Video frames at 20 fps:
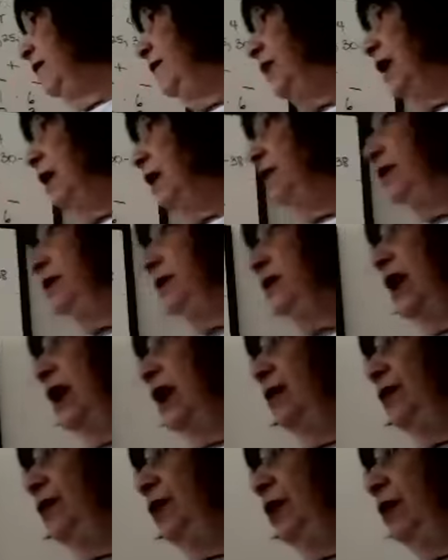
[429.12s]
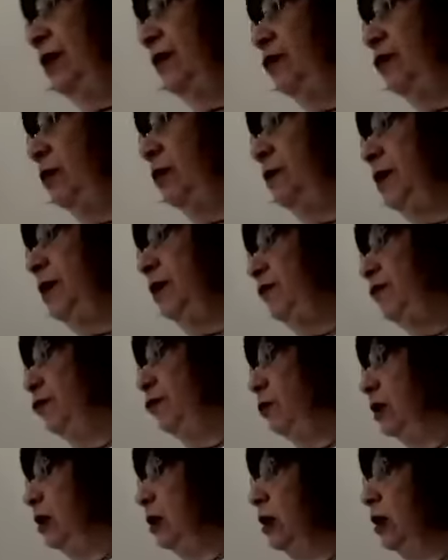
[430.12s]
that was out there from
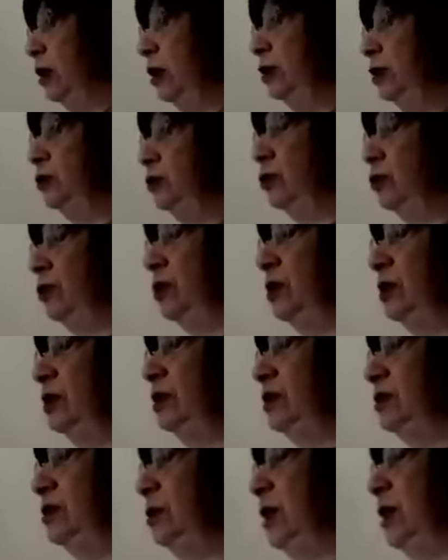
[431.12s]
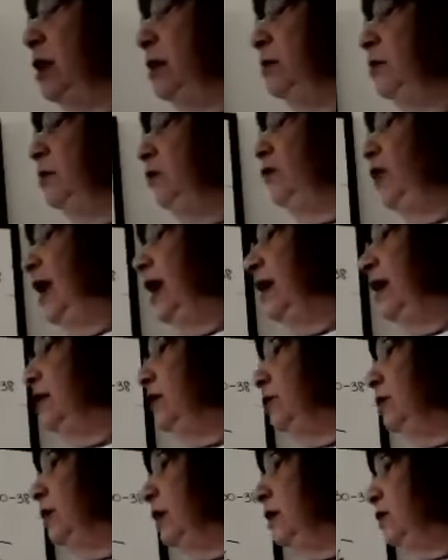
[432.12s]
before. So this becomes
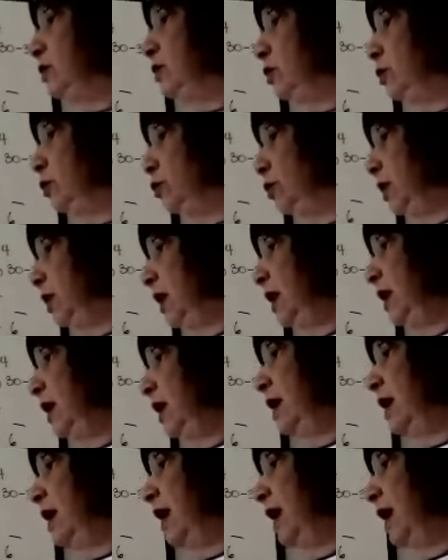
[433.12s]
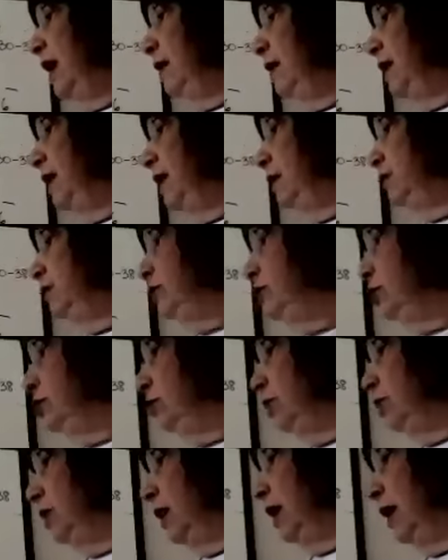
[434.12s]
factored as 3, a minus
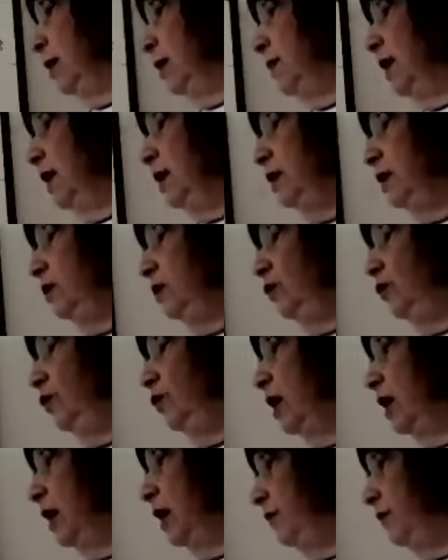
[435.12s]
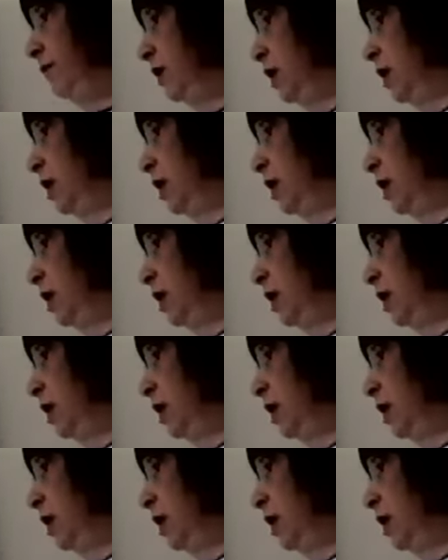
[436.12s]
2, and a minus 5.